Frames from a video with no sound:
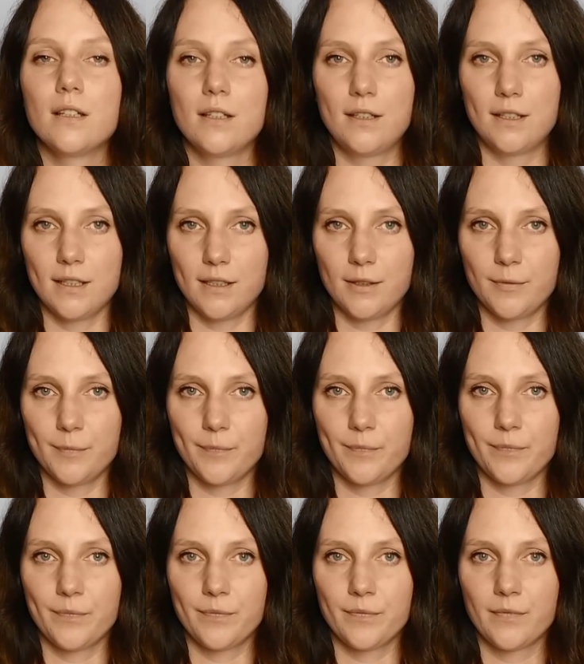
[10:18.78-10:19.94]
z.
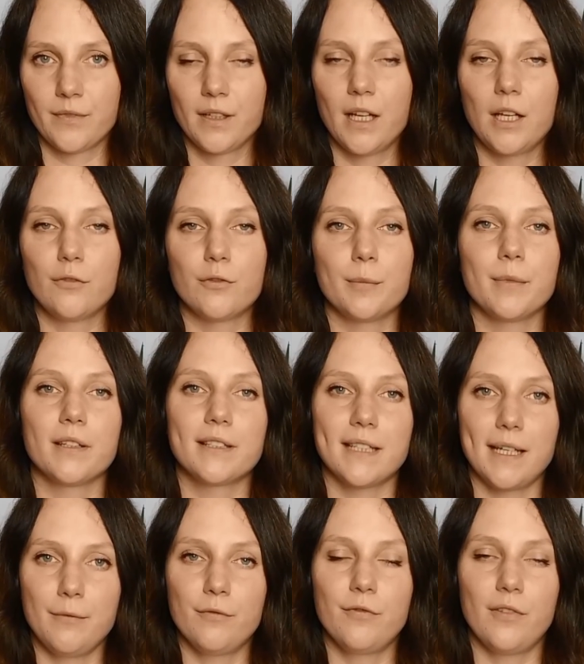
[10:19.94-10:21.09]
And from the
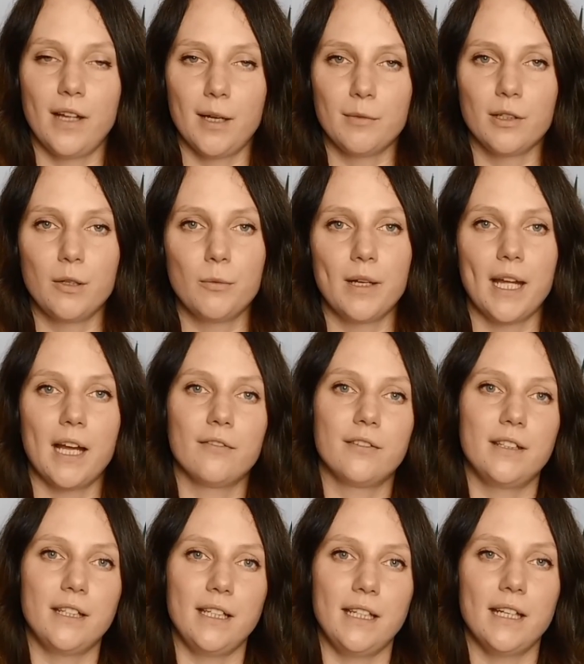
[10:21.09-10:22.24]
same family, we have
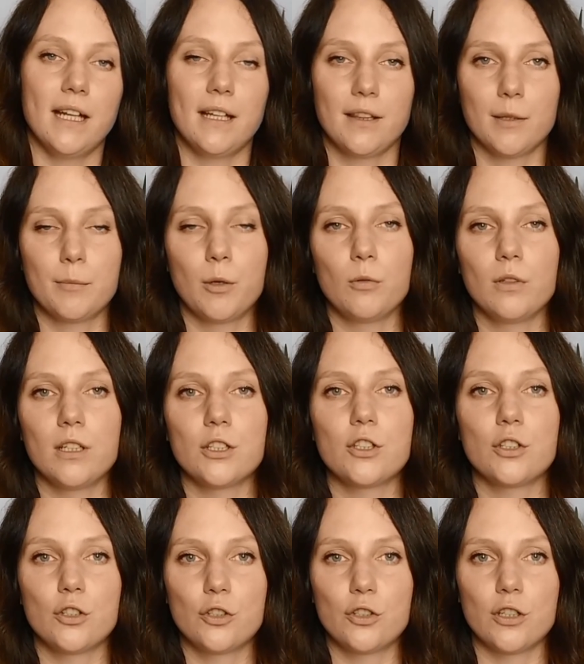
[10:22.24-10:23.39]
D and the Polish
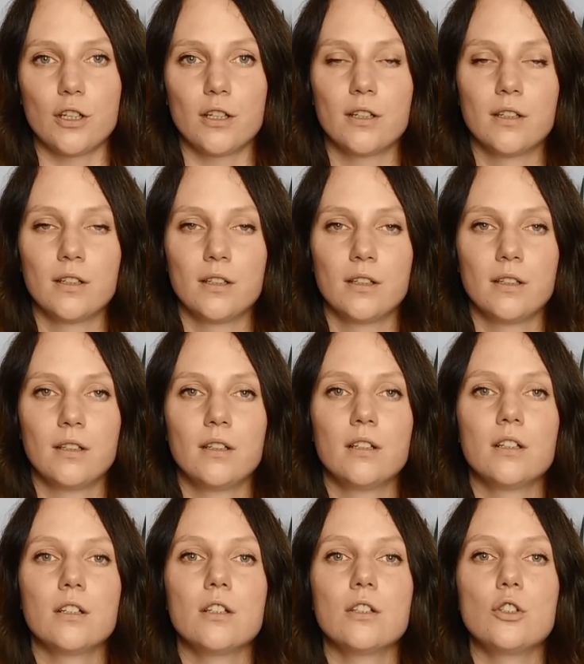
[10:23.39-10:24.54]
j,
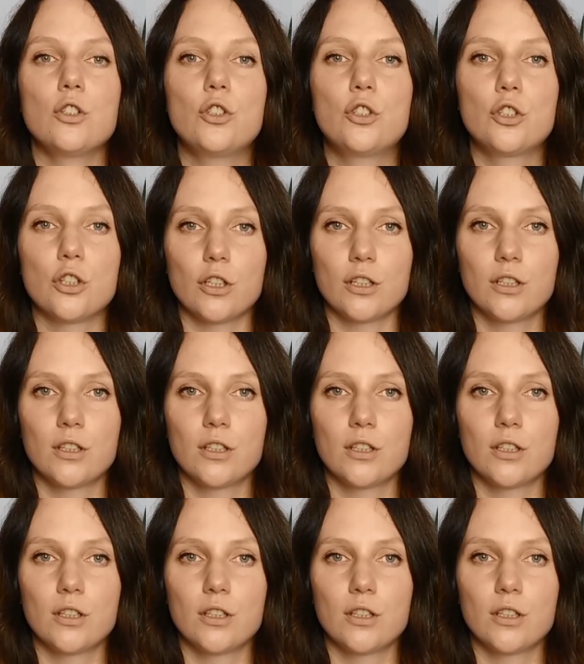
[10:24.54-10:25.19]
j,